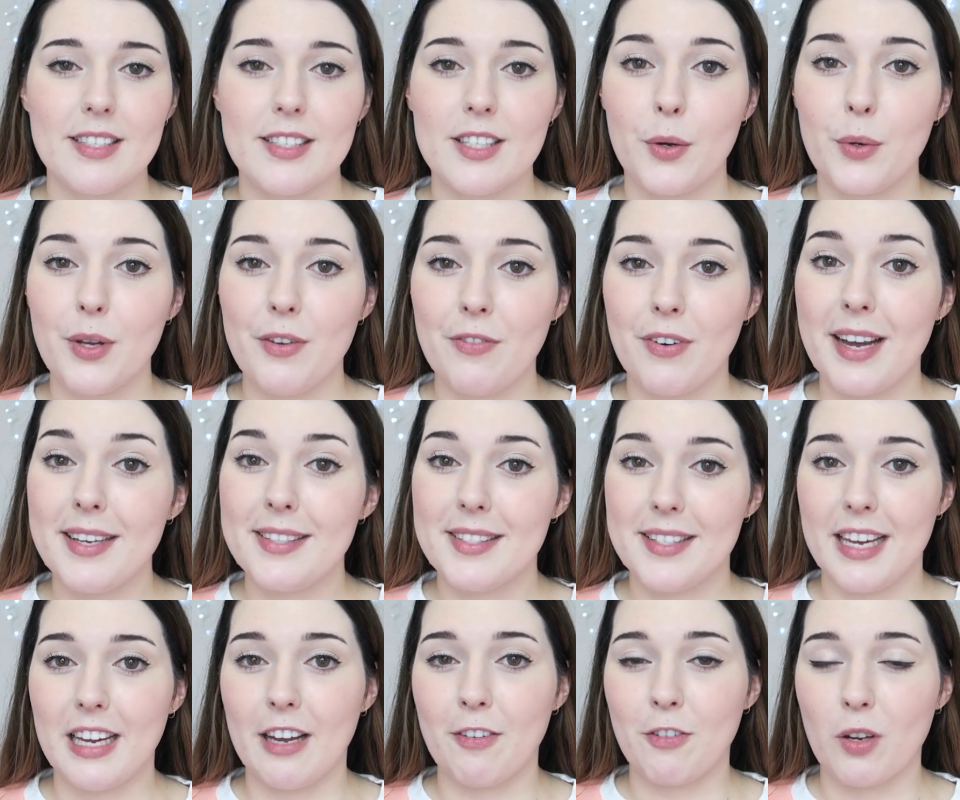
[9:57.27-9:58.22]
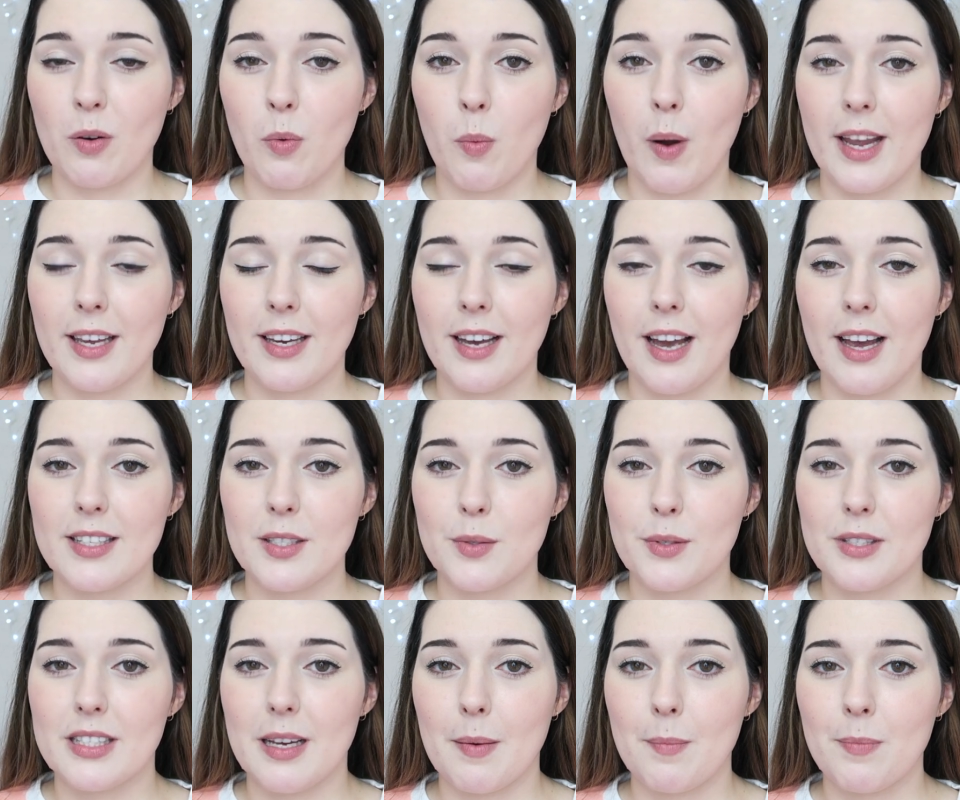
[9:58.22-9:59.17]
So if I say I've got a white cast
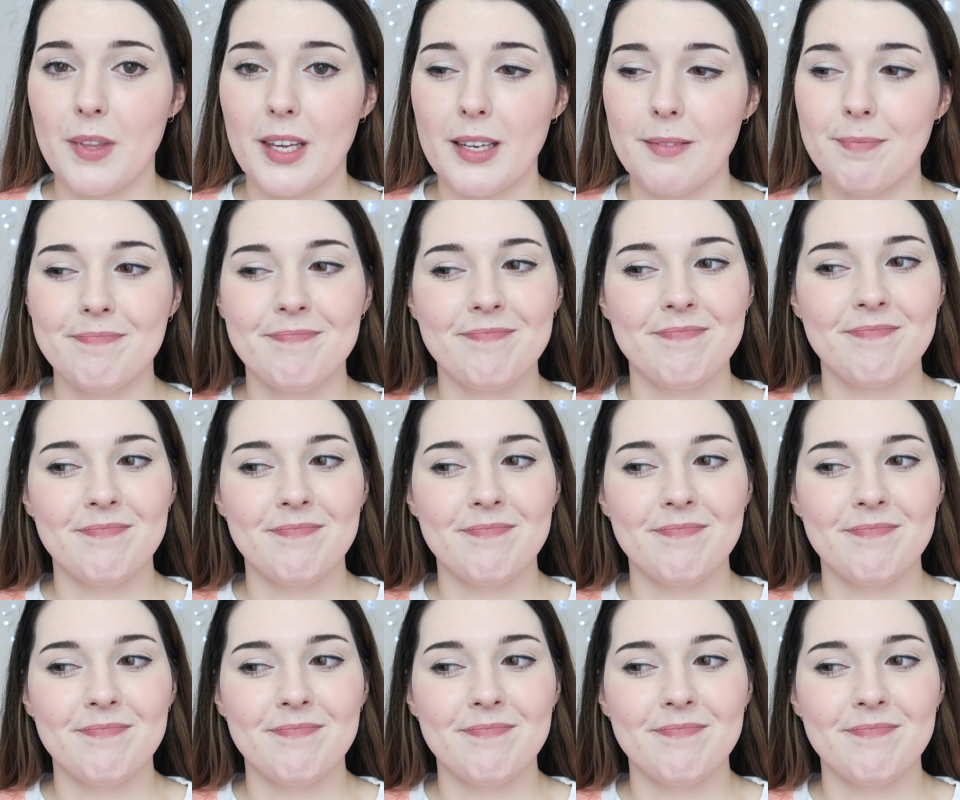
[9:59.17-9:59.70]
with something,